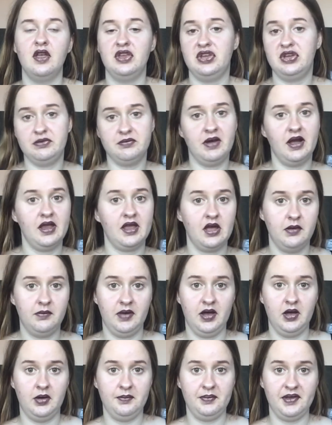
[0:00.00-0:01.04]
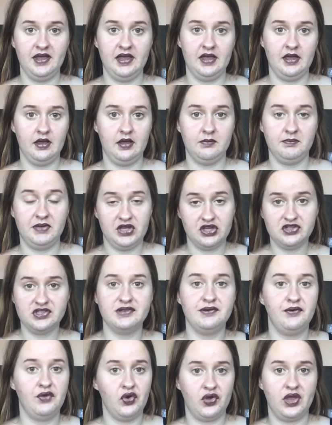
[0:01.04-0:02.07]
you might come up because
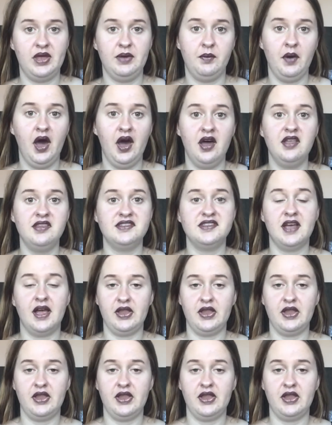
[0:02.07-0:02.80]
of your keywords